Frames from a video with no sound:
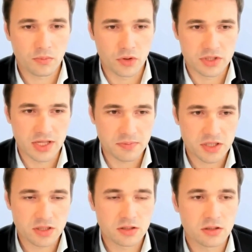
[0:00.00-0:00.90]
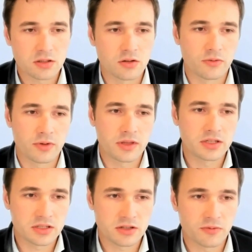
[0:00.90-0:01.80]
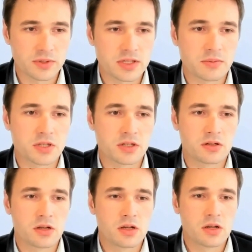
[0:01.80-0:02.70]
perception or with Isarsoft Perception,